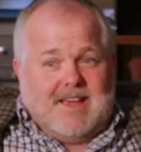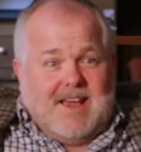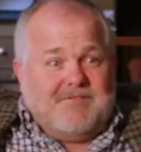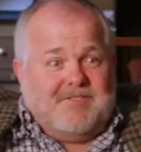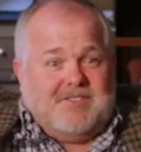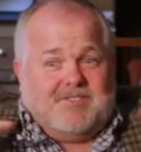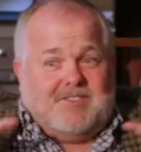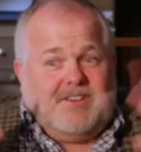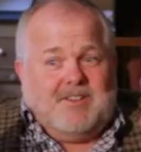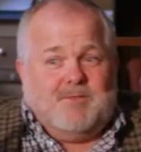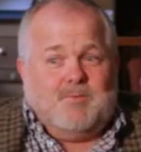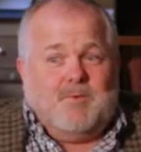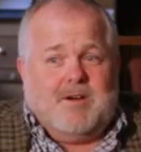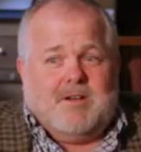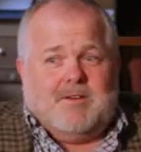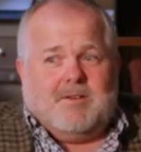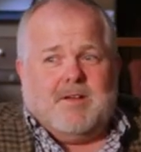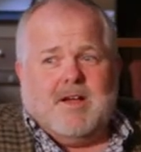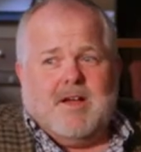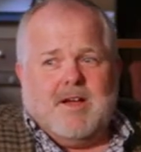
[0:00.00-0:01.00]
every single
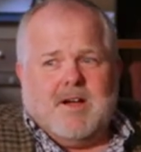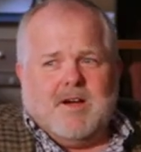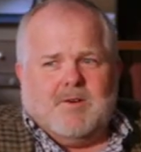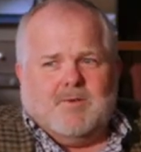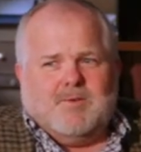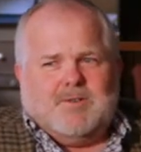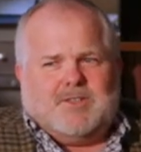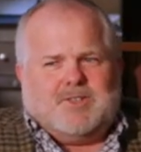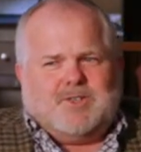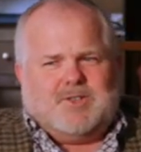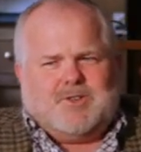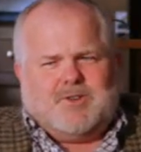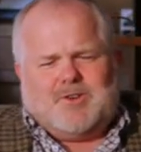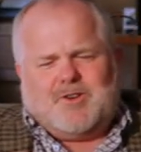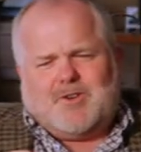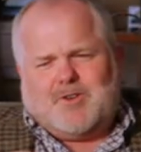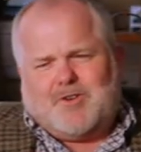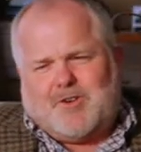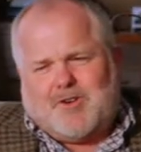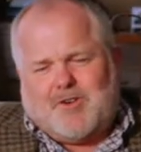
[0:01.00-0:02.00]
one, was
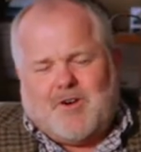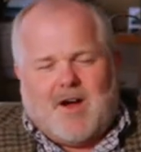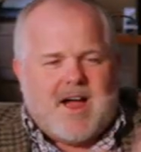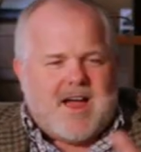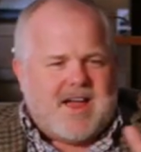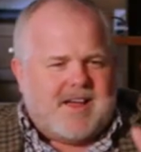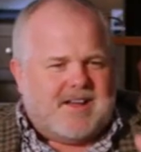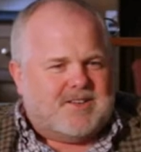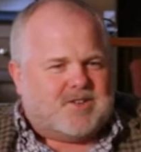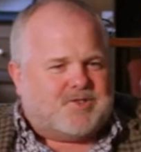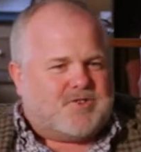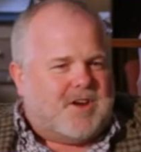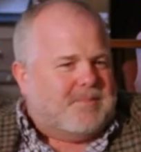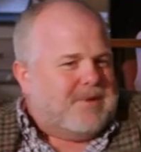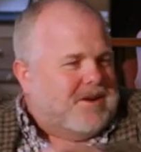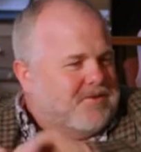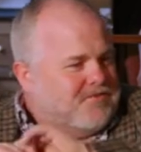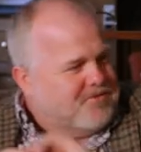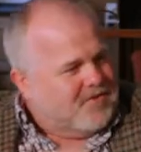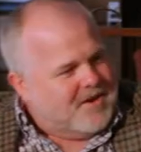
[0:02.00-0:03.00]
crying and
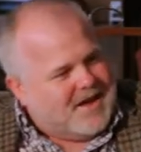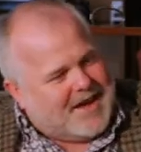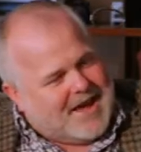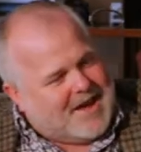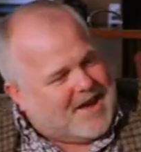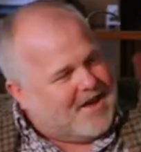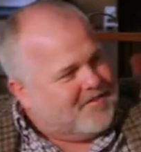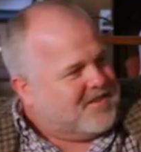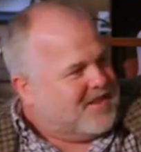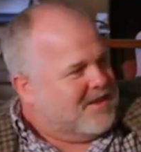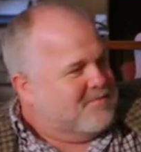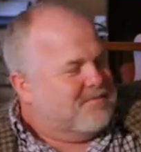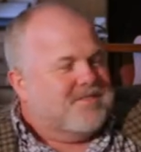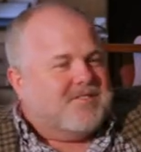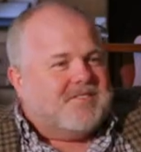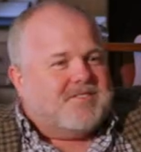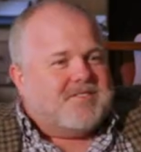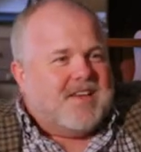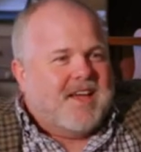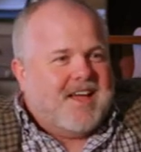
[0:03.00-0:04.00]
screaming and running out after their
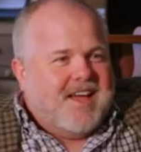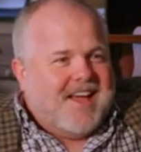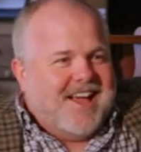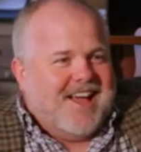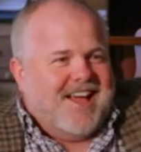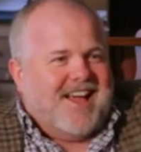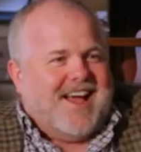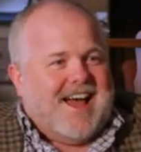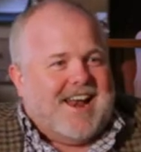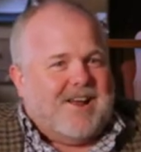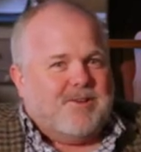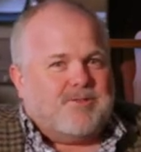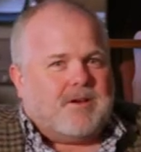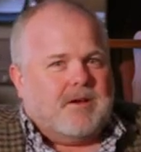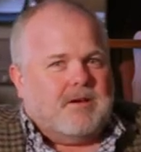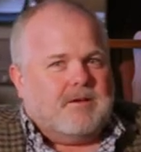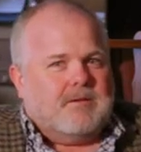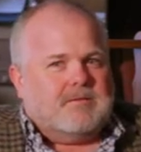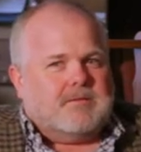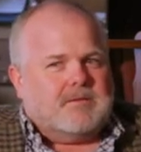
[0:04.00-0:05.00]
mothers. And I was
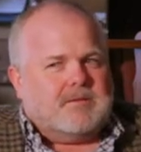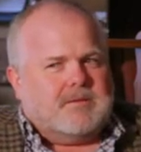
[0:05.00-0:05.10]
going, what